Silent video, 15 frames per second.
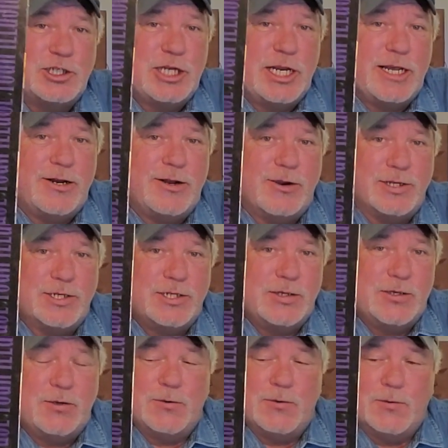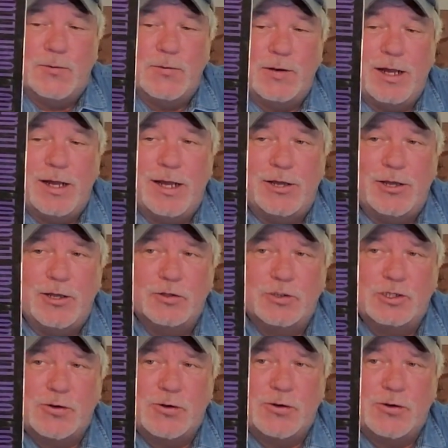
GNR 2. Use Your